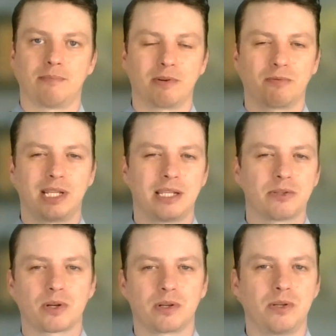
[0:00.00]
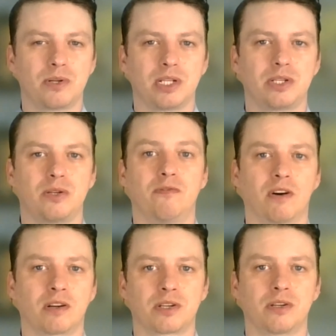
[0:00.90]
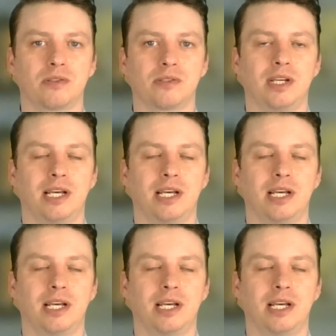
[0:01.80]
But really those aren't usually too functional.